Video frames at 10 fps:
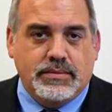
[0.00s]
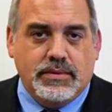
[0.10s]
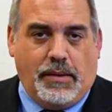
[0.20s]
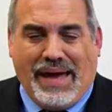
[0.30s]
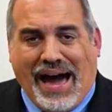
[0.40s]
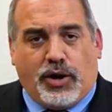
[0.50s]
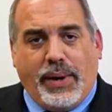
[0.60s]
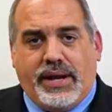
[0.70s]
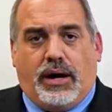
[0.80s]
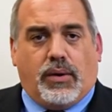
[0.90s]
I mean, how do we
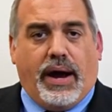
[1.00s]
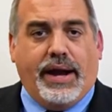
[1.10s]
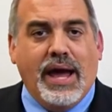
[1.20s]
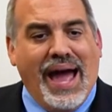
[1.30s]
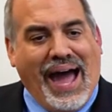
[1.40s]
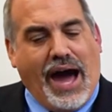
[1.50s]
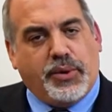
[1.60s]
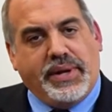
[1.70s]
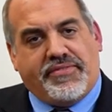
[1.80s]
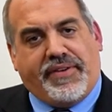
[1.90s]
know, right? How do
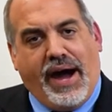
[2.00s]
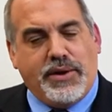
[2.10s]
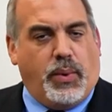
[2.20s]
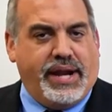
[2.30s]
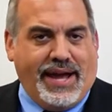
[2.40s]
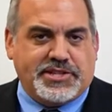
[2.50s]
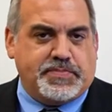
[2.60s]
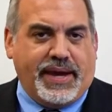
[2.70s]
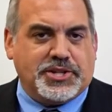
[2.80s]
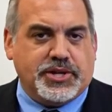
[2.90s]
we define what hate
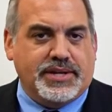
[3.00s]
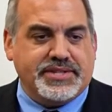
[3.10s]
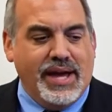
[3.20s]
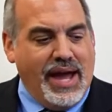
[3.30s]
speech is?